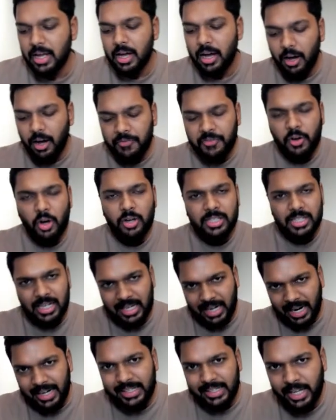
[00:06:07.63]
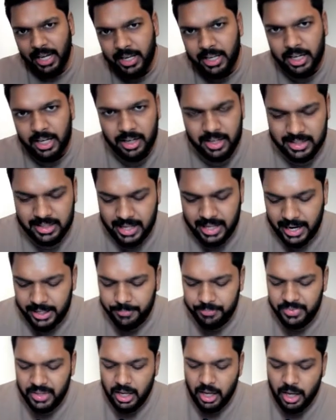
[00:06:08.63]
Of course, the criteria here is
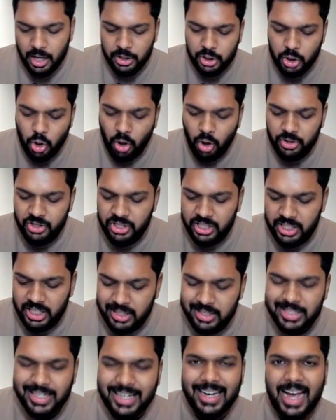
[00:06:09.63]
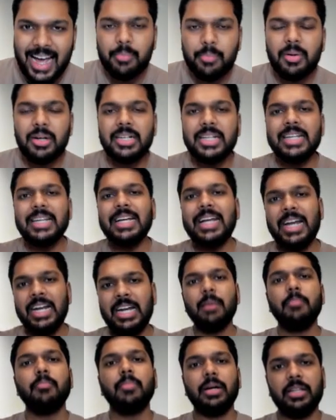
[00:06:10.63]
that your GST liability in
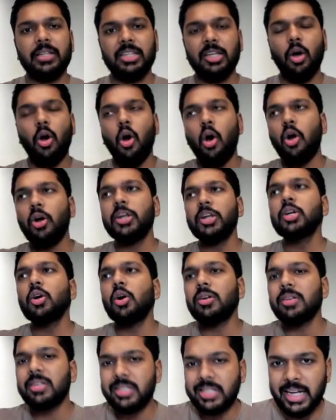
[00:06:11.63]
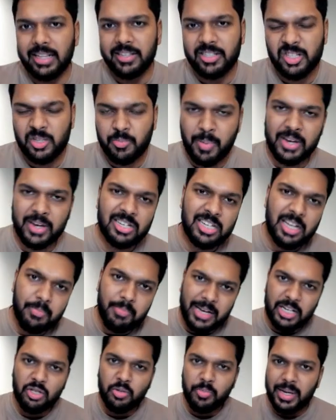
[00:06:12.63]
a month on your sales, especially
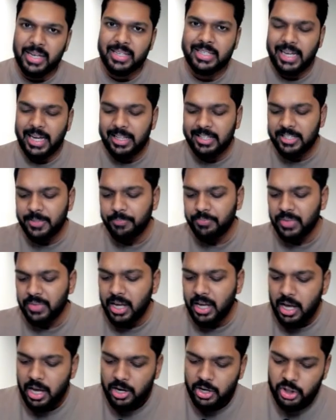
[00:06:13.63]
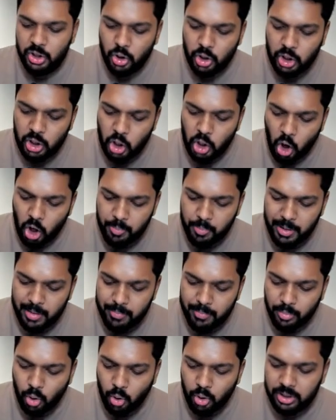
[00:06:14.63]
B2B sales, should not be
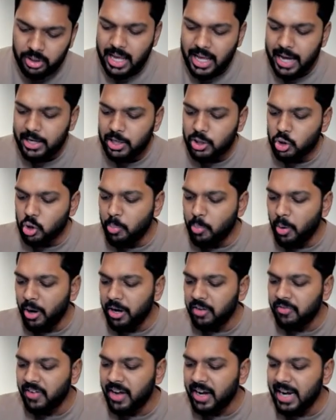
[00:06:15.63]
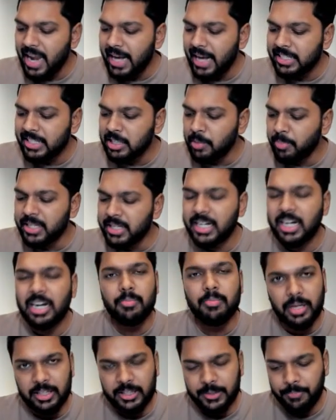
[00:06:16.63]
more than 2.5 lakhs a particular
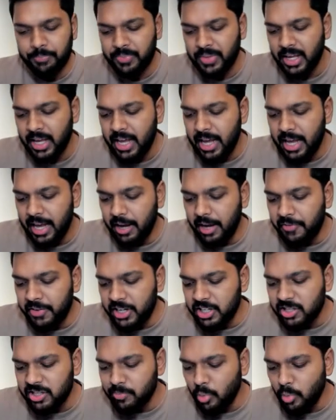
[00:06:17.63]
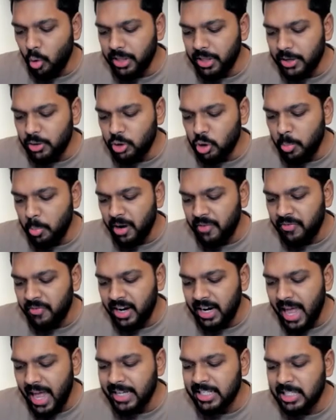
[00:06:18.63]
month. If it is more than 2.5
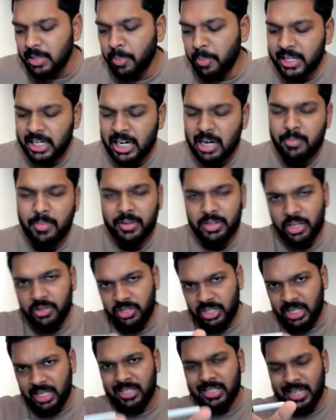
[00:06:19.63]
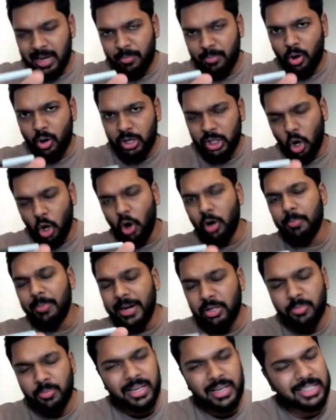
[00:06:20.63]
lakhs a particular month, the GST amount on
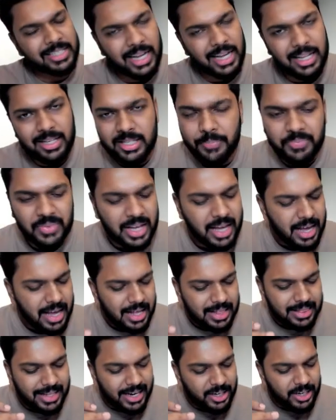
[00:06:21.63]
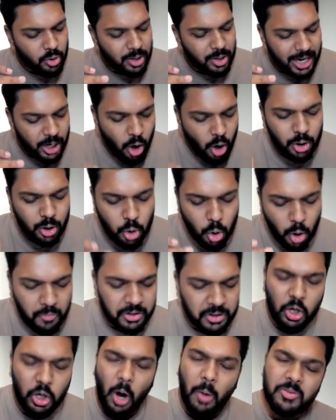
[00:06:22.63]
B2B sales, then you cannot go
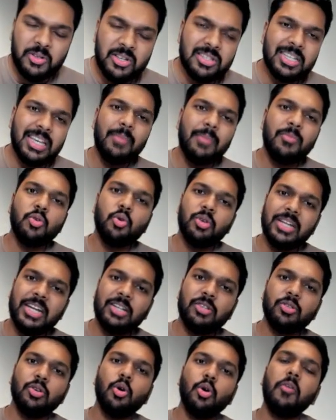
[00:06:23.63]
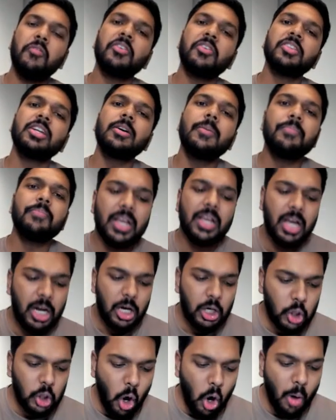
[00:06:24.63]
for the option scheme. You need to go for the
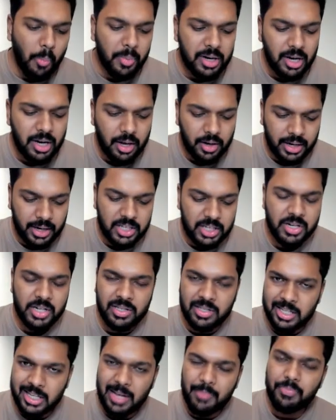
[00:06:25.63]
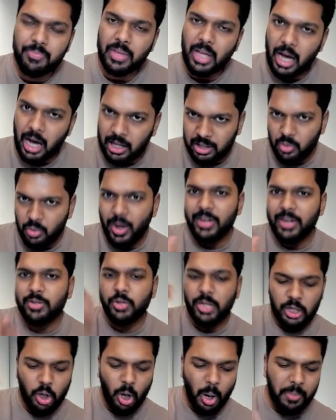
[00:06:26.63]
normal registration scheme. Otherwise, you
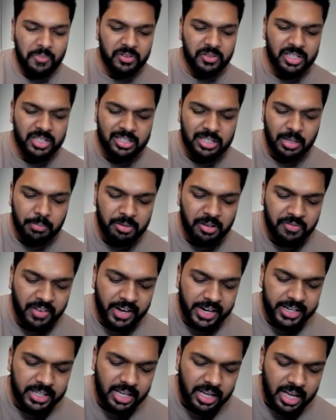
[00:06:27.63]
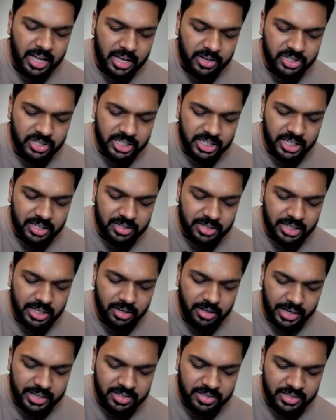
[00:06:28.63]
can opt for the simplified GST
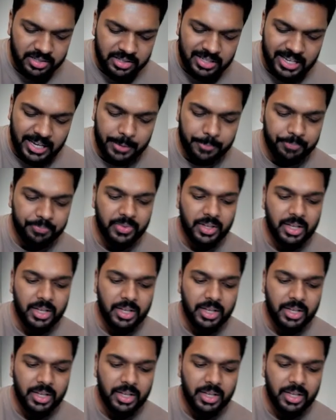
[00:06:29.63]
registration scheme.